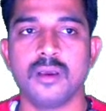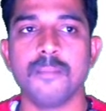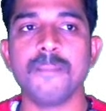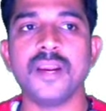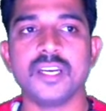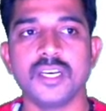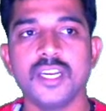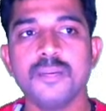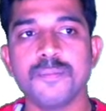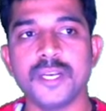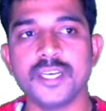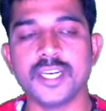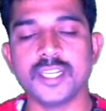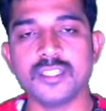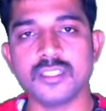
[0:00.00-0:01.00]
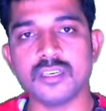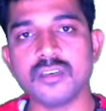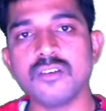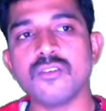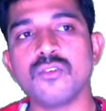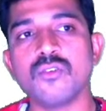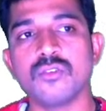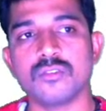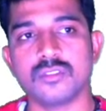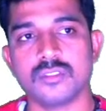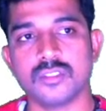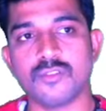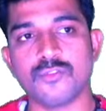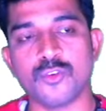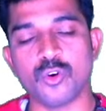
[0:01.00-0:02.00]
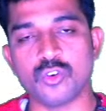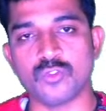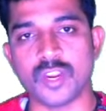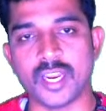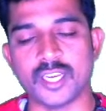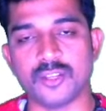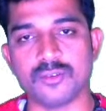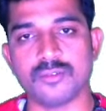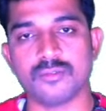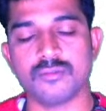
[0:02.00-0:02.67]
but it printed in the float value.